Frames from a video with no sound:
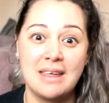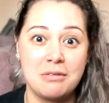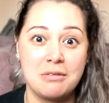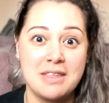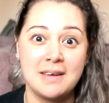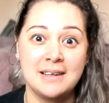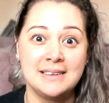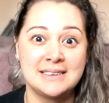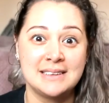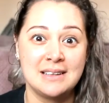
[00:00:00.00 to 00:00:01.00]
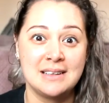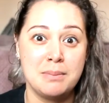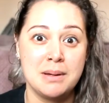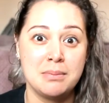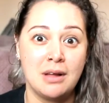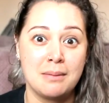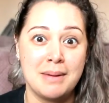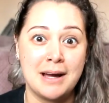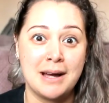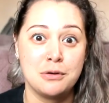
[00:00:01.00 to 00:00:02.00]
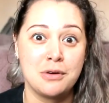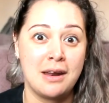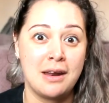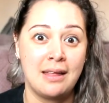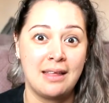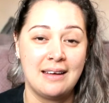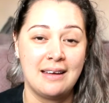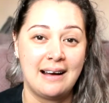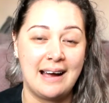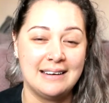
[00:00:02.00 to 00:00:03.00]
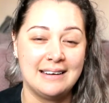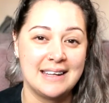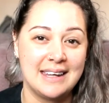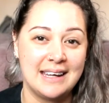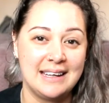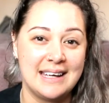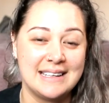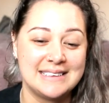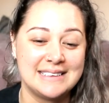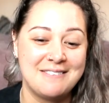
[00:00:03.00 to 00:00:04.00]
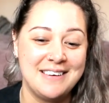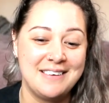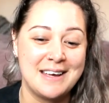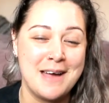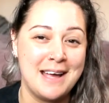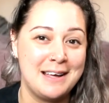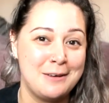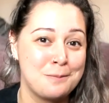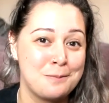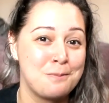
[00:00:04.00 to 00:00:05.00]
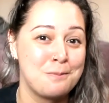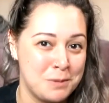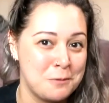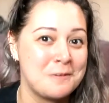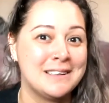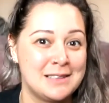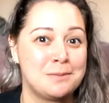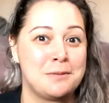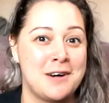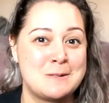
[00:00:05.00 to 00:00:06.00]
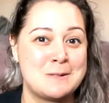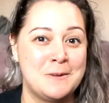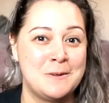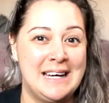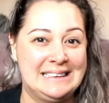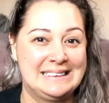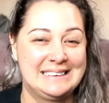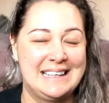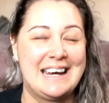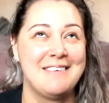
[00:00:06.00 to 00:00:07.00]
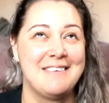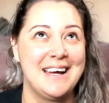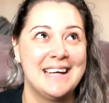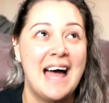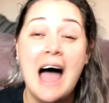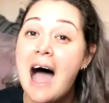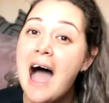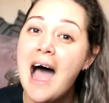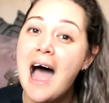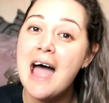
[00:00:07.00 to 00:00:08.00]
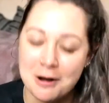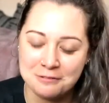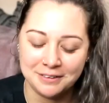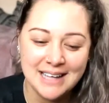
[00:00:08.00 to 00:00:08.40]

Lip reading: things that people like about you kind of thing, and see what you get back. You'll be really surprised, Walnut. Anyway, I waffle.